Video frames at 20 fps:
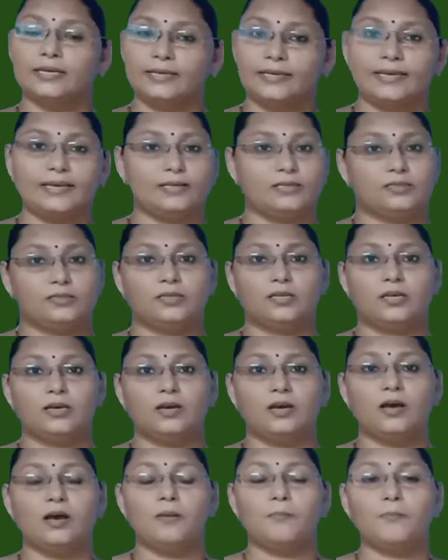Yes,
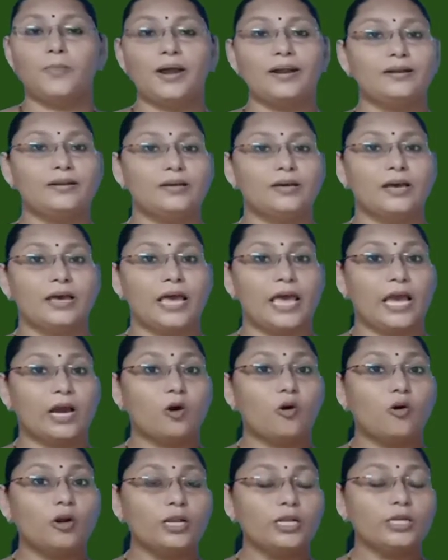but
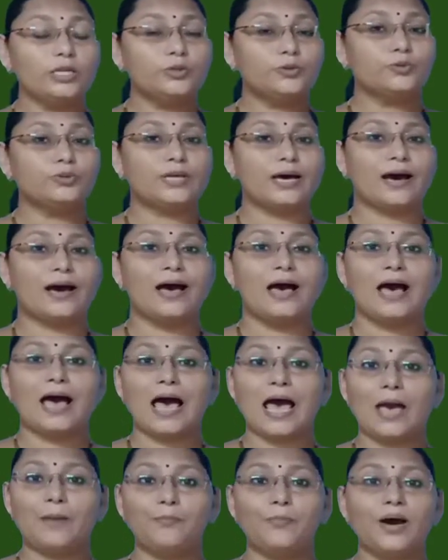according to the
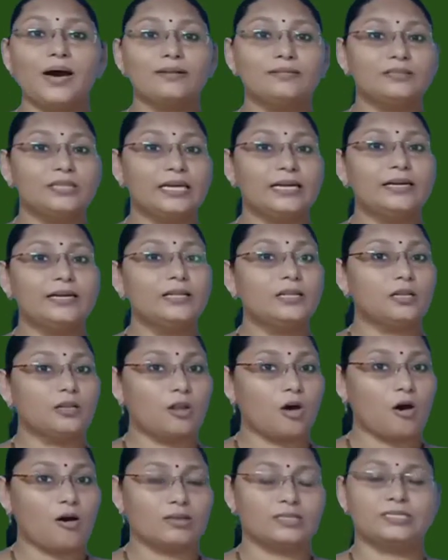apartheid
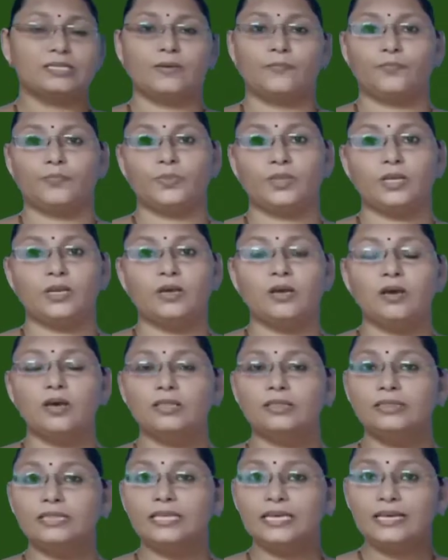laws,
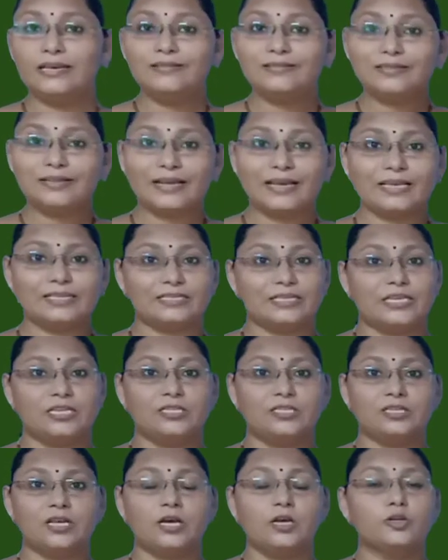these
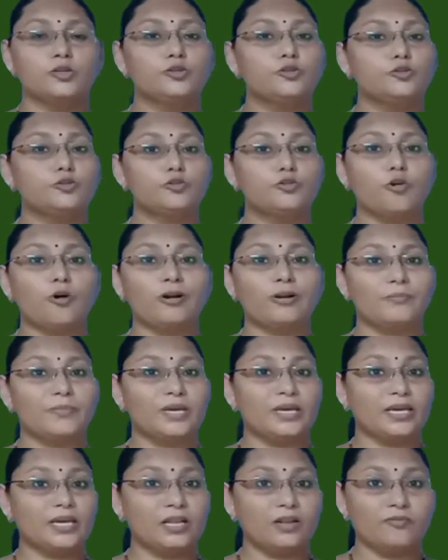races should not
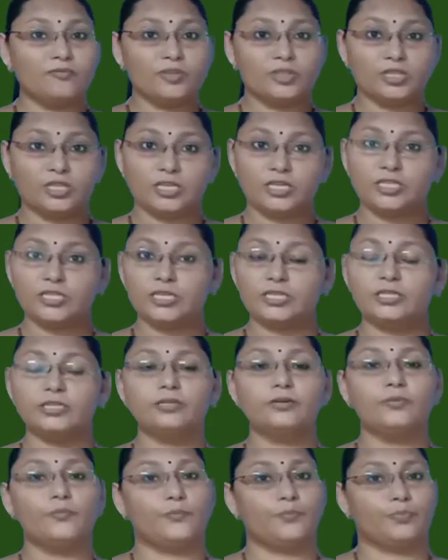mingle with each
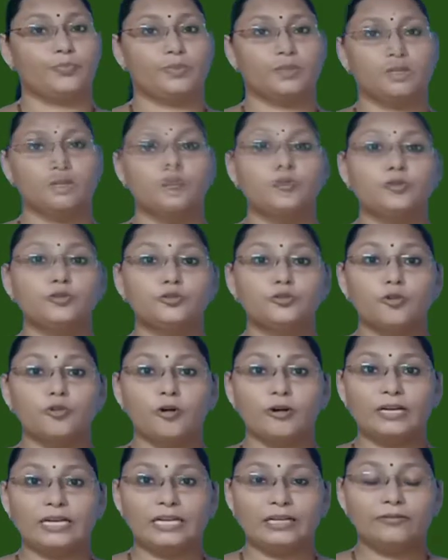other, should
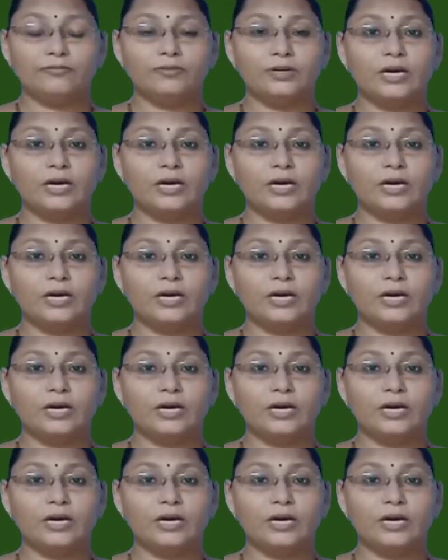not live